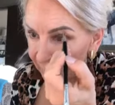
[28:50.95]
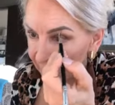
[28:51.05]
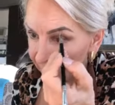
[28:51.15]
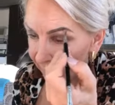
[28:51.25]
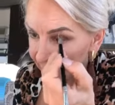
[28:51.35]

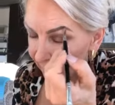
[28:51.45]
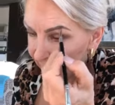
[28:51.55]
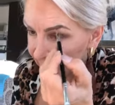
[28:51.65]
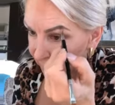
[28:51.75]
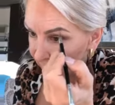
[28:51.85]
So that's the
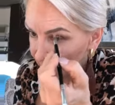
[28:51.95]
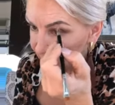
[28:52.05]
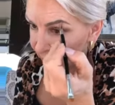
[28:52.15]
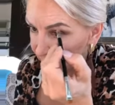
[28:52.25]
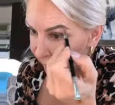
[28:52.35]
last time I
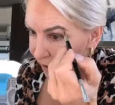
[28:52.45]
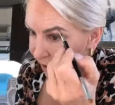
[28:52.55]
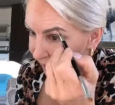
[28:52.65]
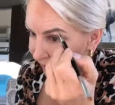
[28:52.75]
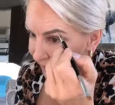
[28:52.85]
watched The
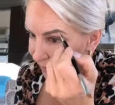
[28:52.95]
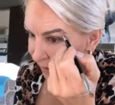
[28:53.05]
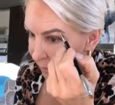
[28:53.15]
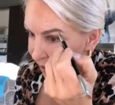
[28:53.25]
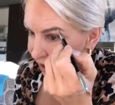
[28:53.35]
Bachelorette. So
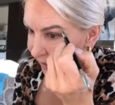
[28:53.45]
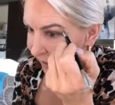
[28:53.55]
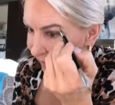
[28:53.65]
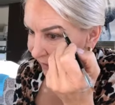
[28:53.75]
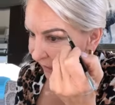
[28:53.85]
I watched it
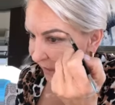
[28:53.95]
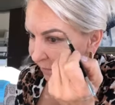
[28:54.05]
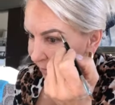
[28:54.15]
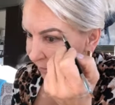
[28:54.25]
last night.